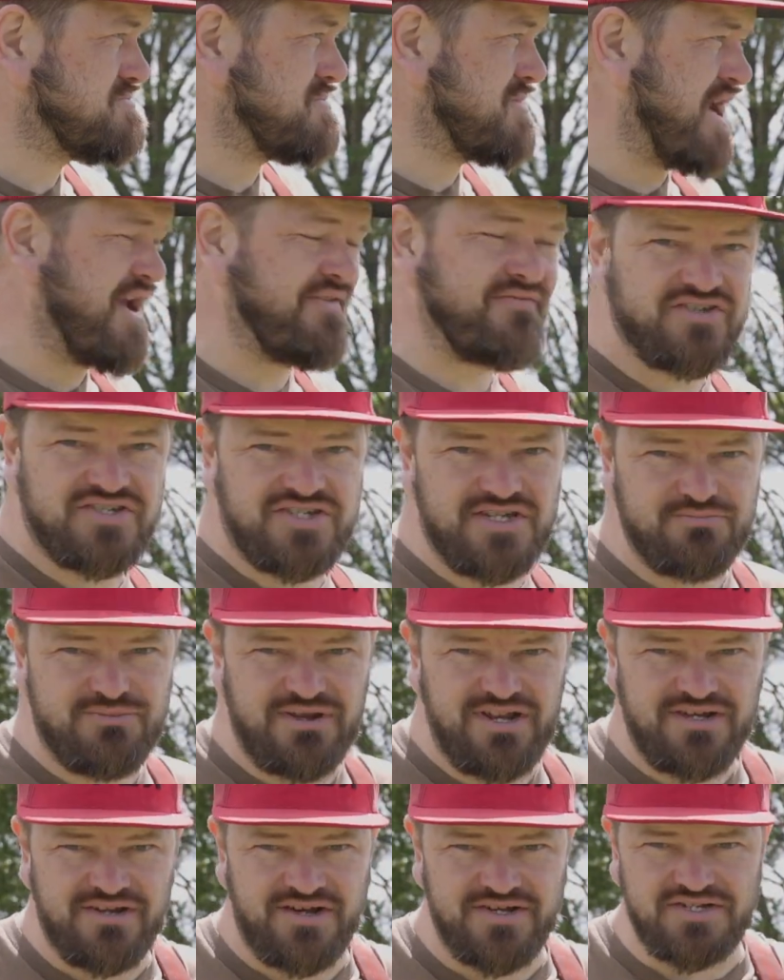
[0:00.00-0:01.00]
I haven't seen
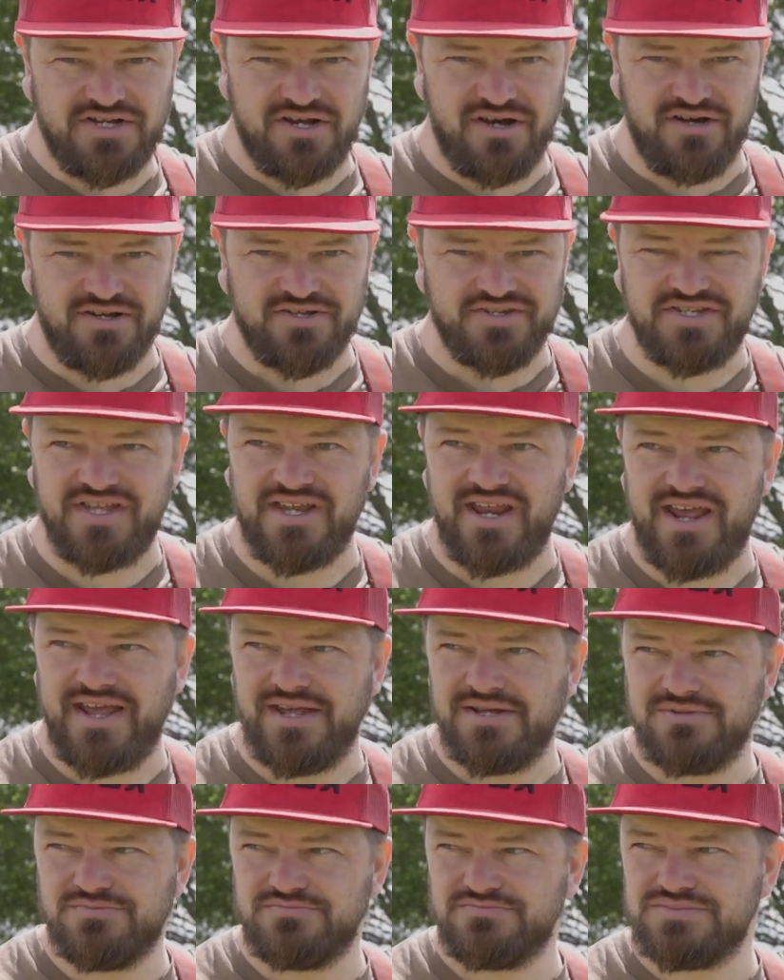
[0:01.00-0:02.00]
many nice cars today.
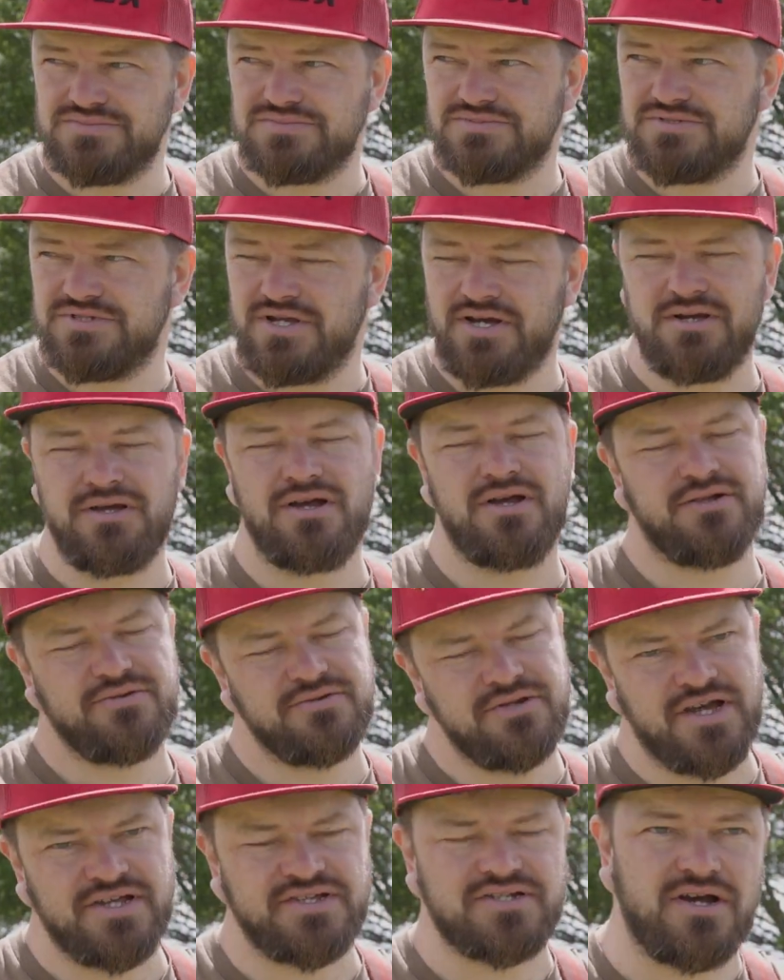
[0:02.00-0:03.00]
Like,
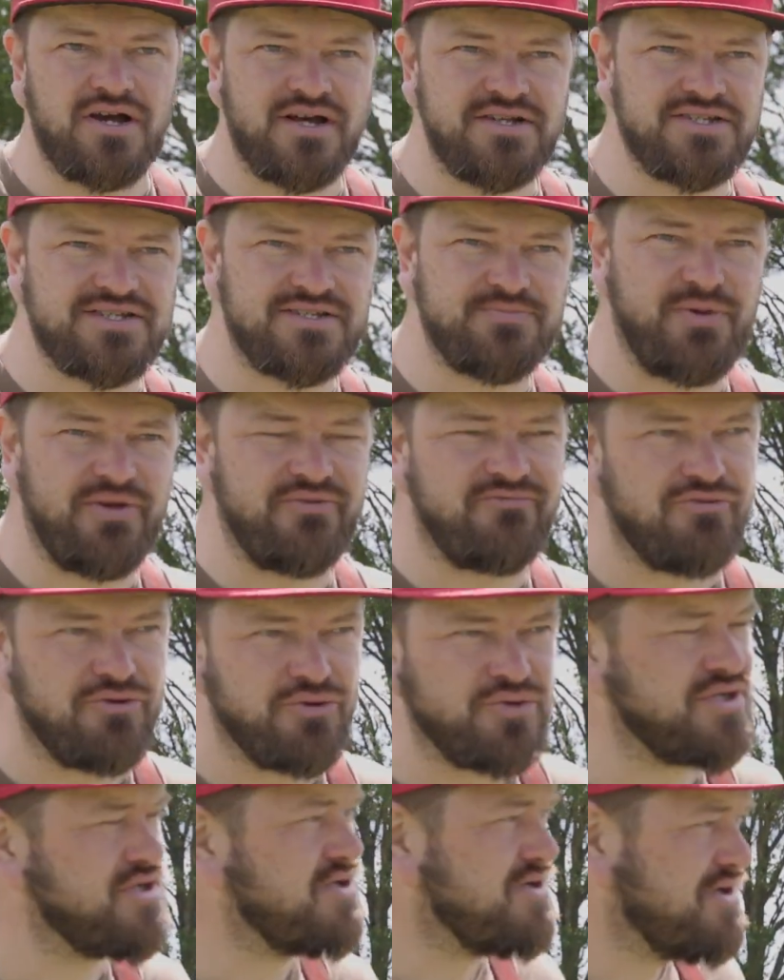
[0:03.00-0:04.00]
nice cars, that's a bit
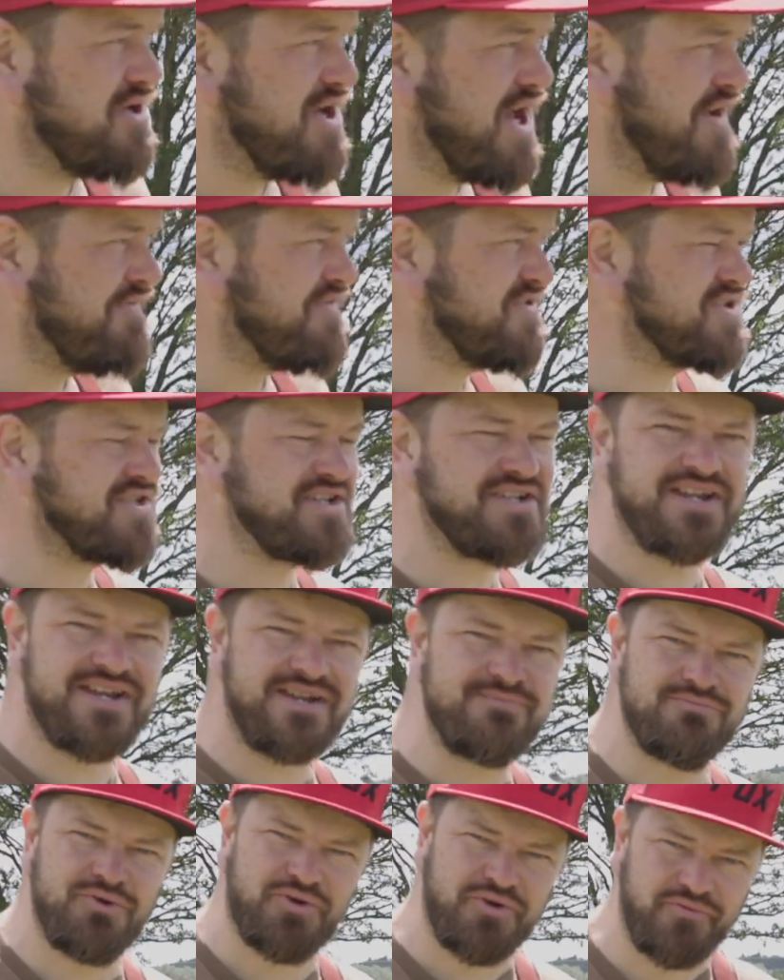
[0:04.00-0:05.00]
rude. I haven't seen any
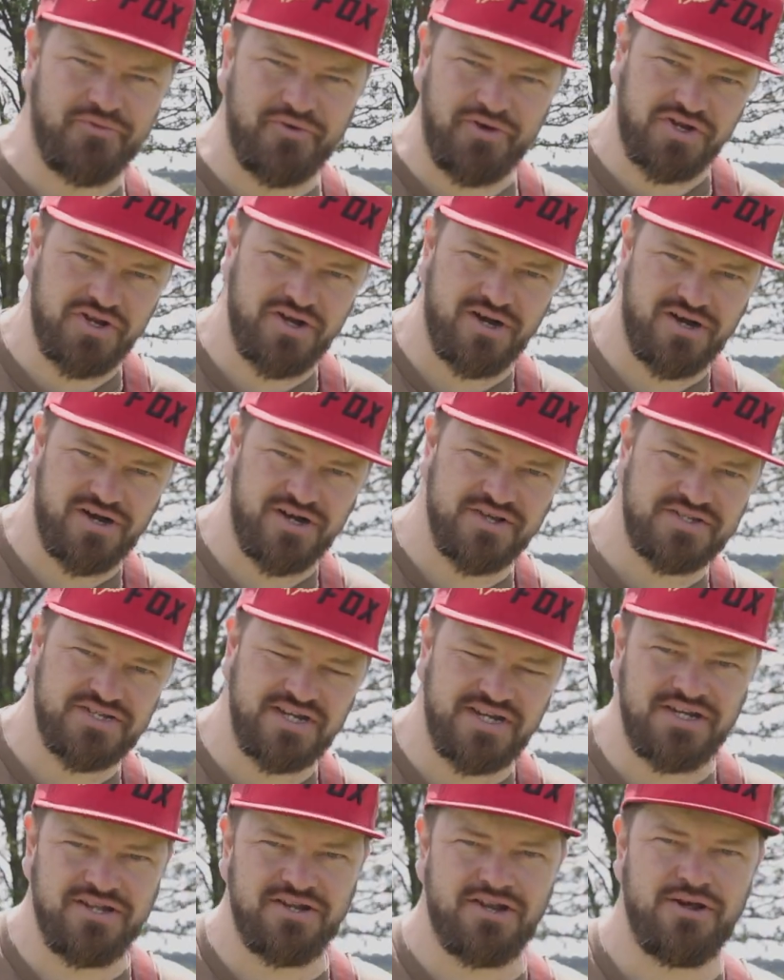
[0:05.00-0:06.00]
modified cars,
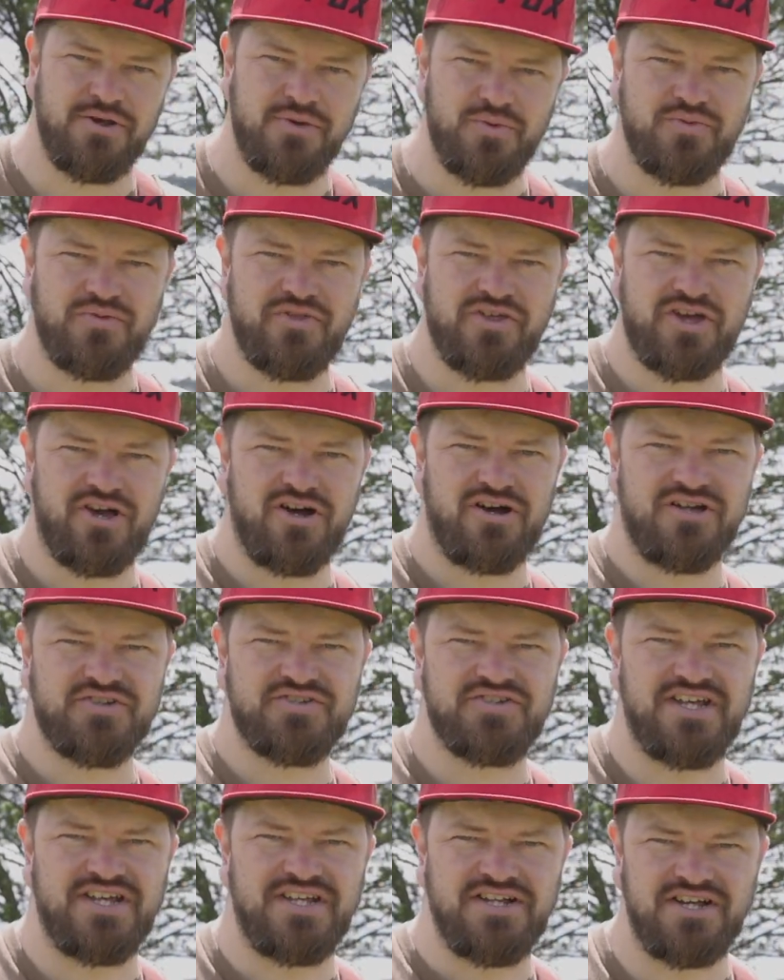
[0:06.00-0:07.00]
any, you know, the car
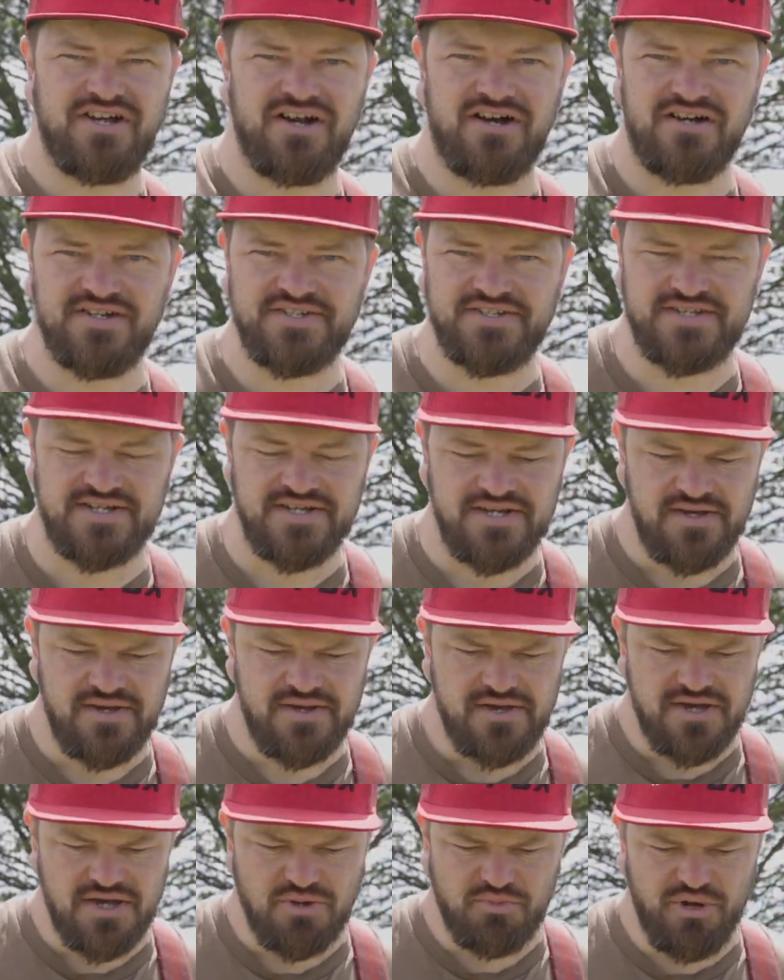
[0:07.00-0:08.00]
scene cars.
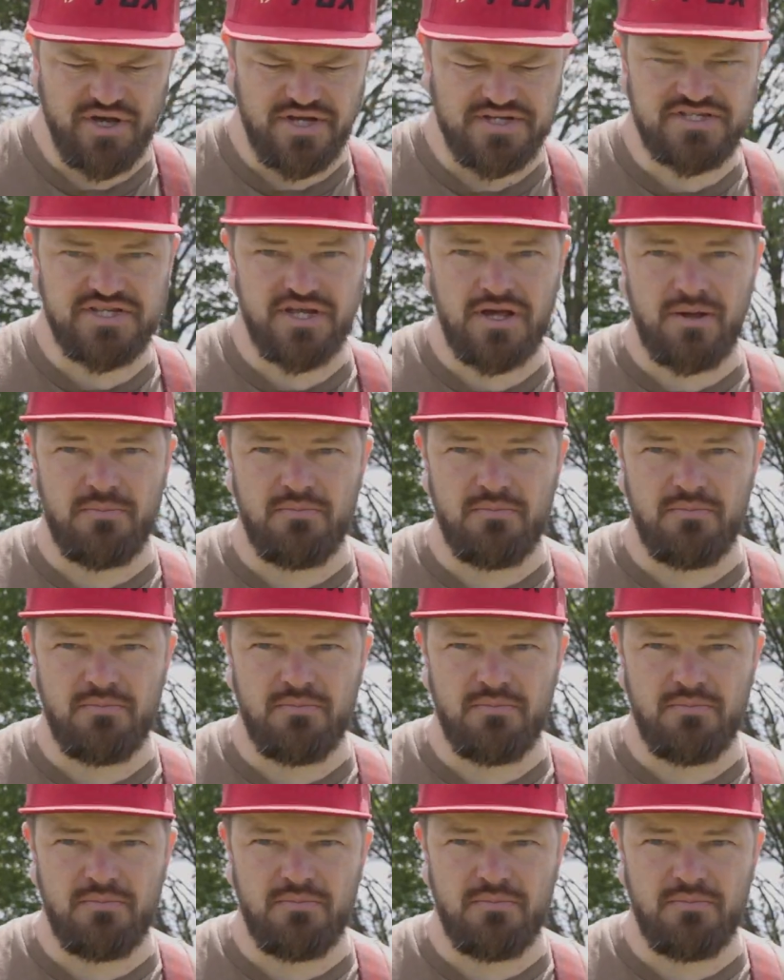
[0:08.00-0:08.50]
But